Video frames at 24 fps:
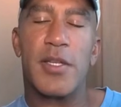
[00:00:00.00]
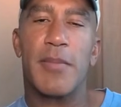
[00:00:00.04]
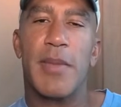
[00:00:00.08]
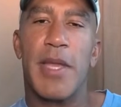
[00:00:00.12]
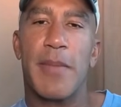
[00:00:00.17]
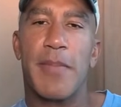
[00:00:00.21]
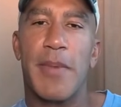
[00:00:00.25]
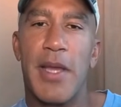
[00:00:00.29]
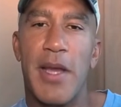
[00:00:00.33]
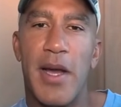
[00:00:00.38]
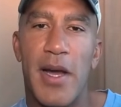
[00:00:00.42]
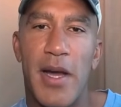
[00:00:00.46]
or
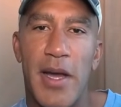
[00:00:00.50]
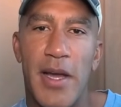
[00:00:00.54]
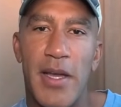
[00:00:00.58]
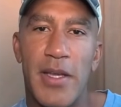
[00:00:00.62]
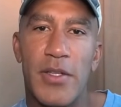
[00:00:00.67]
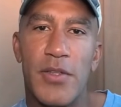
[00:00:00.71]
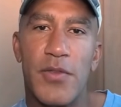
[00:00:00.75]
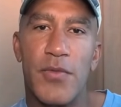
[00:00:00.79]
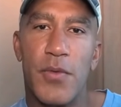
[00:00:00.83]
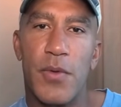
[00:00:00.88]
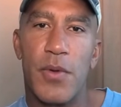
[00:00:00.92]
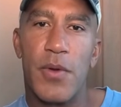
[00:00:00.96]
custom
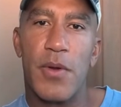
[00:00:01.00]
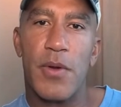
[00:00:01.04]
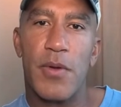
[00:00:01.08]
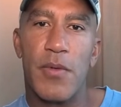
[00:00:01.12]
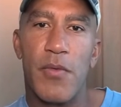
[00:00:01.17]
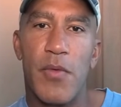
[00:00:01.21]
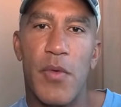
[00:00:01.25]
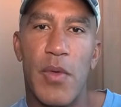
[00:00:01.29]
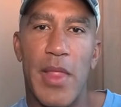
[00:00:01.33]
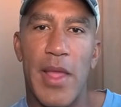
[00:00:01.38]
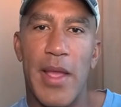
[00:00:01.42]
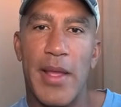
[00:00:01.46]
APIs
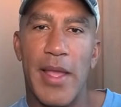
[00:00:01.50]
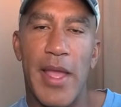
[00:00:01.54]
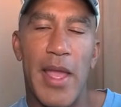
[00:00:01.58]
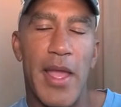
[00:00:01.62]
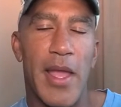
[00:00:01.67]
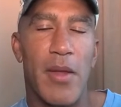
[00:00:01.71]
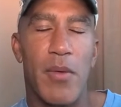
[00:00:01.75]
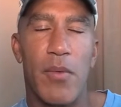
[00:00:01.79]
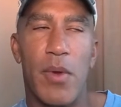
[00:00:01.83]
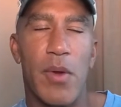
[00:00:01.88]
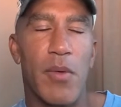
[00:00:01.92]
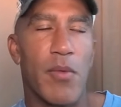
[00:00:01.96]
for like,
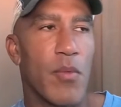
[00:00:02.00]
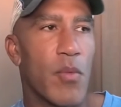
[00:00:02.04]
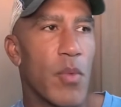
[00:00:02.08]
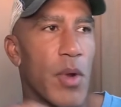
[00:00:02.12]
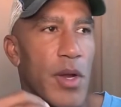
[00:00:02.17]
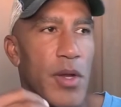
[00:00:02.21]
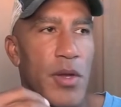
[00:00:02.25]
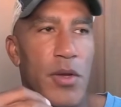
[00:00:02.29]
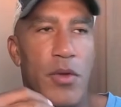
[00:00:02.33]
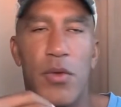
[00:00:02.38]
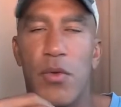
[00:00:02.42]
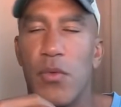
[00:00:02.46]
hey, we're
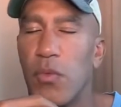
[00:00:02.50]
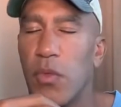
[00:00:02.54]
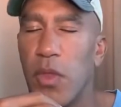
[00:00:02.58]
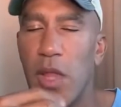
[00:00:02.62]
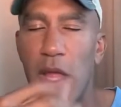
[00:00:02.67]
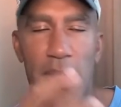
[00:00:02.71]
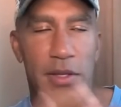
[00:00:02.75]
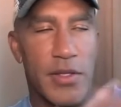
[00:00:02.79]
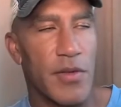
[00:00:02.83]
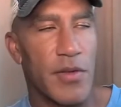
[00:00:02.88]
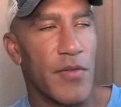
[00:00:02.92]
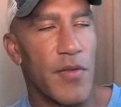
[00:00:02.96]
we're going to do
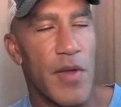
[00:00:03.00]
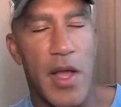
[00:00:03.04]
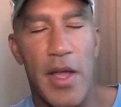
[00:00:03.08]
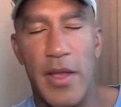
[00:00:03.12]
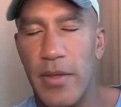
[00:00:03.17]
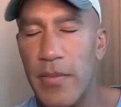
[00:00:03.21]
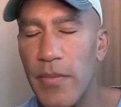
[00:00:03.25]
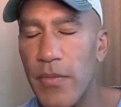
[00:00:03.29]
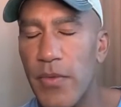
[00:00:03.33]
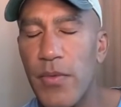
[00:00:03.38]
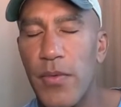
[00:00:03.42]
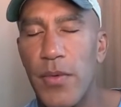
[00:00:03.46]
lots of
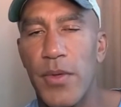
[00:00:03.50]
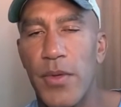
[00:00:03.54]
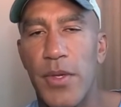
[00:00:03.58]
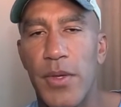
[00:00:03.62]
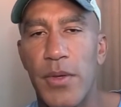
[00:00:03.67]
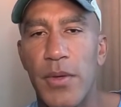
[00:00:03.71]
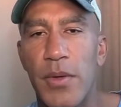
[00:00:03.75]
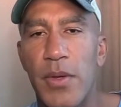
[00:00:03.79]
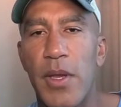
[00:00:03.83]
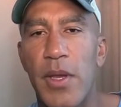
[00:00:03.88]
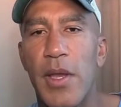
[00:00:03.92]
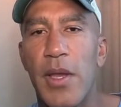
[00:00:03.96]
volume through
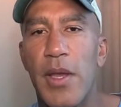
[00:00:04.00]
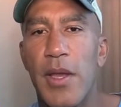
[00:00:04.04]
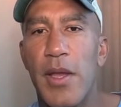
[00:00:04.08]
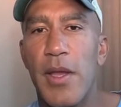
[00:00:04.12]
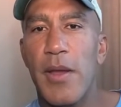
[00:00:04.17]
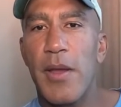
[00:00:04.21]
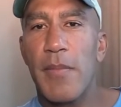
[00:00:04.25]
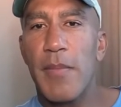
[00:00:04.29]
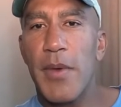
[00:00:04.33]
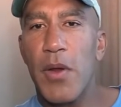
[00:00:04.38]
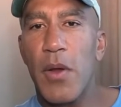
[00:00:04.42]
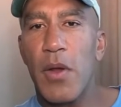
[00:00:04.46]
you.
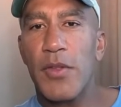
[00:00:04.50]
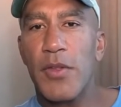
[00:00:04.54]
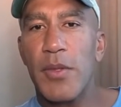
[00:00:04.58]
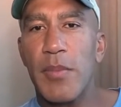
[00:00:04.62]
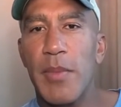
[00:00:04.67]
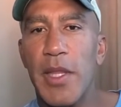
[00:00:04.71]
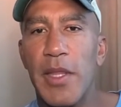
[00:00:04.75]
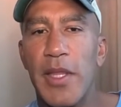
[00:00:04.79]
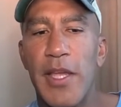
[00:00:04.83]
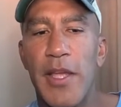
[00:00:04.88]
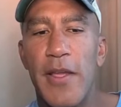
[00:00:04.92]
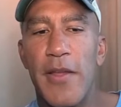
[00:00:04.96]
But
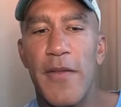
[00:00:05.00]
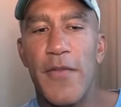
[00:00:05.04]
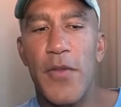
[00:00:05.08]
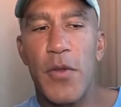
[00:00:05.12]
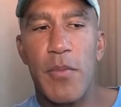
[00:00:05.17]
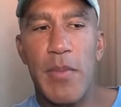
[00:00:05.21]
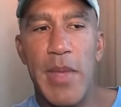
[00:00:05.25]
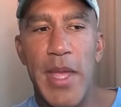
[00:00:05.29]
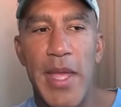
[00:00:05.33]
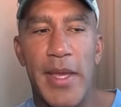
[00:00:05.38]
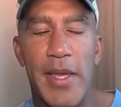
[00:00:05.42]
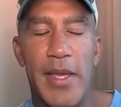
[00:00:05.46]
ultimately,
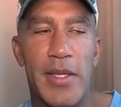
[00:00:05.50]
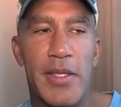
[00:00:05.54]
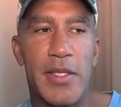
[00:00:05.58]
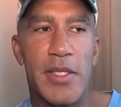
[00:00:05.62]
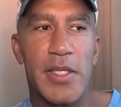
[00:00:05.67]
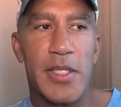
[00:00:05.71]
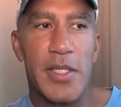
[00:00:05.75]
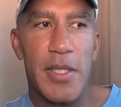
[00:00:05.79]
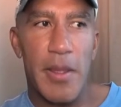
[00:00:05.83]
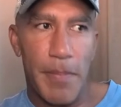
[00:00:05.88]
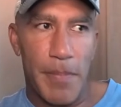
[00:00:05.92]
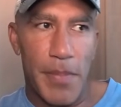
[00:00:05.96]
if you make
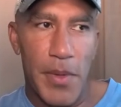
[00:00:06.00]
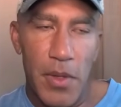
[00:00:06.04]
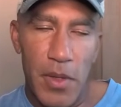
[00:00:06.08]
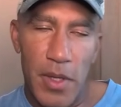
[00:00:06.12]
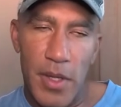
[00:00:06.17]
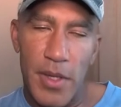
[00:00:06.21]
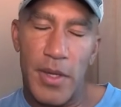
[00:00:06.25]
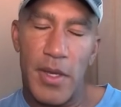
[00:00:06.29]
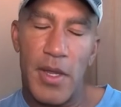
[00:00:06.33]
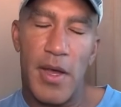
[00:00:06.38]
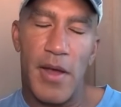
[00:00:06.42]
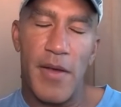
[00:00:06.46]
it
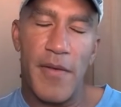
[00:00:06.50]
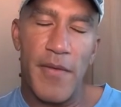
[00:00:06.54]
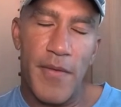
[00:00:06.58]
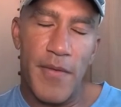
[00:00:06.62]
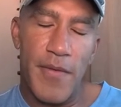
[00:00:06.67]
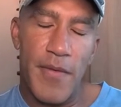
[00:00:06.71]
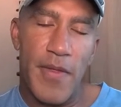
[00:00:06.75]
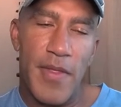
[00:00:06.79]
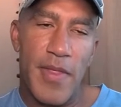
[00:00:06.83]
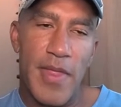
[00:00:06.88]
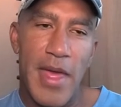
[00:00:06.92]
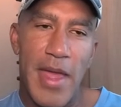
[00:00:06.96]
simple
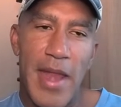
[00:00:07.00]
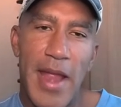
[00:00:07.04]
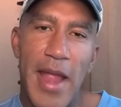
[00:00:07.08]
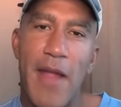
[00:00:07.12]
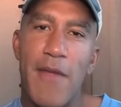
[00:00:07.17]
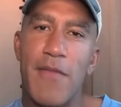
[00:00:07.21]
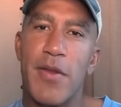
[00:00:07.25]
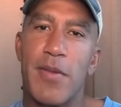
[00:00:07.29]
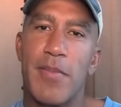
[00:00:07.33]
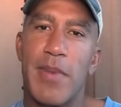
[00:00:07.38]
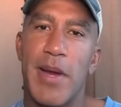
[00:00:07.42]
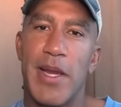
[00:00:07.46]
enough that
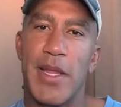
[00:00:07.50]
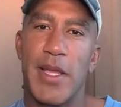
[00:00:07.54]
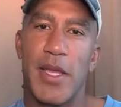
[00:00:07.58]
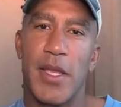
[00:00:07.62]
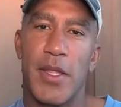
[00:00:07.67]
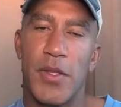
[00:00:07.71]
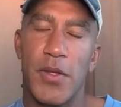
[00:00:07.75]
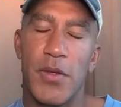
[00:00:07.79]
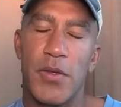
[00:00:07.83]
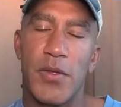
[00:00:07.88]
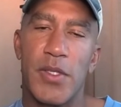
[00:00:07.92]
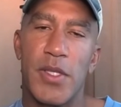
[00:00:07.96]
everybody
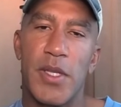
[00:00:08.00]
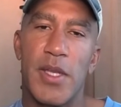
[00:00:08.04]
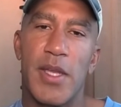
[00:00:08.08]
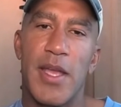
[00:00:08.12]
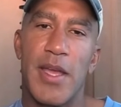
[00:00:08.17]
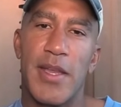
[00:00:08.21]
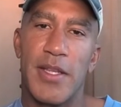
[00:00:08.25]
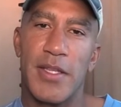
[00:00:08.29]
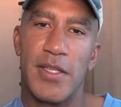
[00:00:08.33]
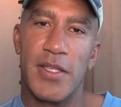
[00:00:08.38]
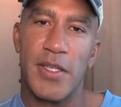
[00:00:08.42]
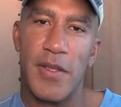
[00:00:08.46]
can use
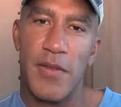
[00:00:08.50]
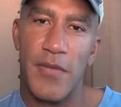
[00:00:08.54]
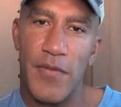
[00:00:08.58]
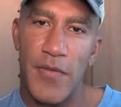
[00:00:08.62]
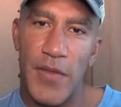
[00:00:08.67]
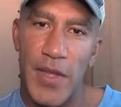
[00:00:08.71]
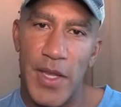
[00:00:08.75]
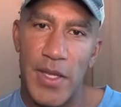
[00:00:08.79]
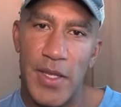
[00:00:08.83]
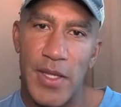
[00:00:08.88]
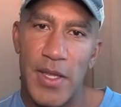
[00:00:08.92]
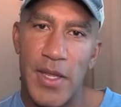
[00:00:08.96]
it and it's
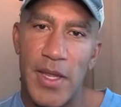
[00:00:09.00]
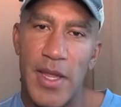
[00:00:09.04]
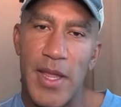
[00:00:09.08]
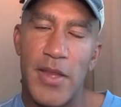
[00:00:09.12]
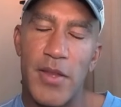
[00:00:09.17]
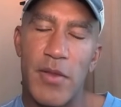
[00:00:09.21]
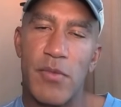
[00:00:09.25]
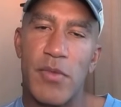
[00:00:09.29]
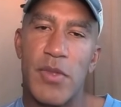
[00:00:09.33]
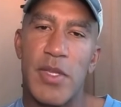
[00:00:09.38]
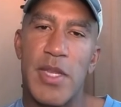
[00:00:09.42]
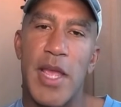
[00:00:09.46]
convenient,
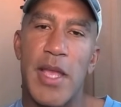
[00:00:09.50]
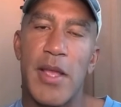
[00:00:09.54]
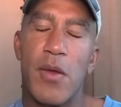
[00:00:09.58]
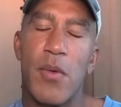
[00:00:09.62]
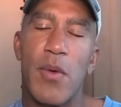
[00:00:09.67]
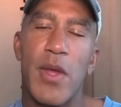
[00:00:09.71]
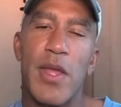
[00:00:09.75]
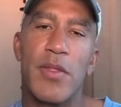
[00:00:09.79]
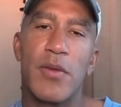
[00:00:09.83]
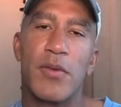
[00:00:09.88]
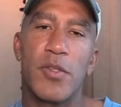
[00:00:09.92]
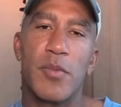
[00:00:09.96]
and you
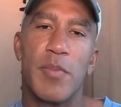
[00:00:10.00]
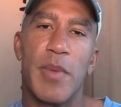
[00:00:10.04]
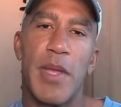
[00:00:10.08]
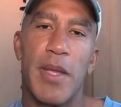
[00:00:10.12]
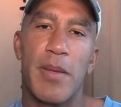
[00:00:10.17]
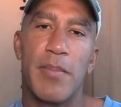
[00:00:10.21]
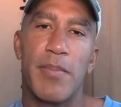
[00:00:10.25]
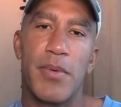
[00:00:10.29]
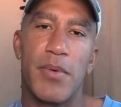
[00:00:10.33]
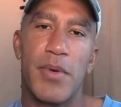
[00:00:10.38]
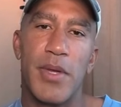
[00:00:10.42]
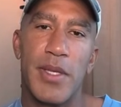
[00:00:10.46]
take away those
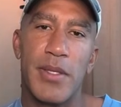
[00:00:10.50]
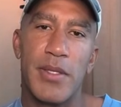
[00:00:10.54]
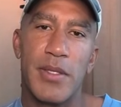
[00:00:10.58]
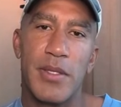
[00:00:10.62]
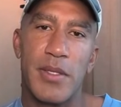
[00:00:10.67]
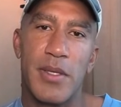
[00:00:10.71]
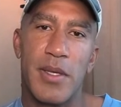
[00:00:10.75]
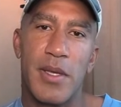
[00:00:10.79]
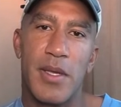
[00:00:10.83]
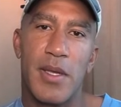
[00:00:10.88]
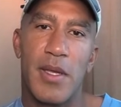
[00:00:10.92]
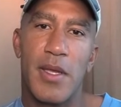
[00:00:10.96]
pain
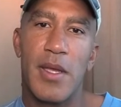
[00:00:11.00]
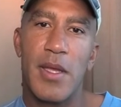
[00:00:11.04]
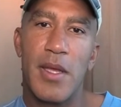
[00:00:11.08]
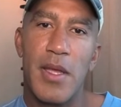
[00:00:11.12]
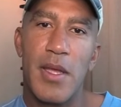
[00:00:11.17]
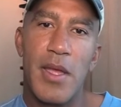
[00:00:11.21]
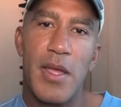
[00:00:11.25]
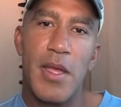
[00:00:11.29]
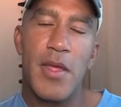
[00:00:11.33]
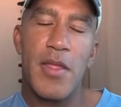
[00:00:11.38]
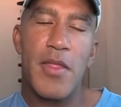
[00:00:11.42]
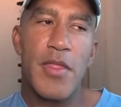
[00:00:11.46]
points,
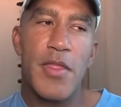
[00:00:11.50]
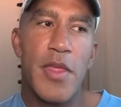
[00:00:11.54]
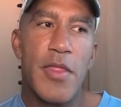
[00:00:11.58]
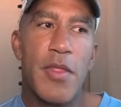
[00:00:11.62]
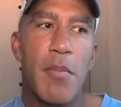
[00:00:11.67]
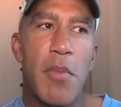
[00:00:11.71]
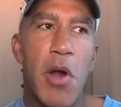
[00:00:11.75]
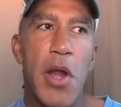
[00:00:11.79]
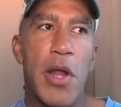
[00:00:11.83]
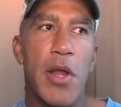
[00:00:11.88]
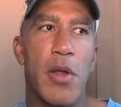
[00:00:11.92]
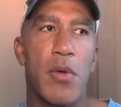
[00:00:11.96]

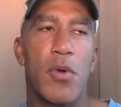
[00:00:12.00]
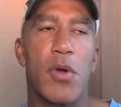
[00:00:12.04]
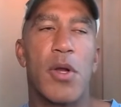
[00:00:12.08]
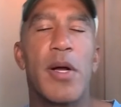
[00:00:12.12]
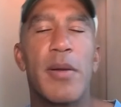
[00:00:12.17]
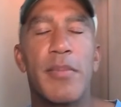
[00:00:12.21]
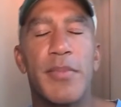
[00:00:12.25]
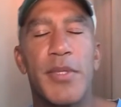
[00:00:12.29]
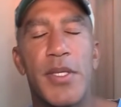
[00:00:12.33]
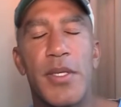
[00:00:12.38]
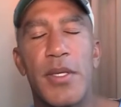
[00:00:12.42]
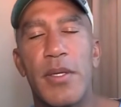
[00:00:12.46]
then the market will
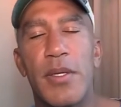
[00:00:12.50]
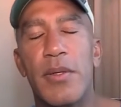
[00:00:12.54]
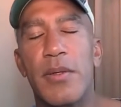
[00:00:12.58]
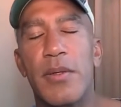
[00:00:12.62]
come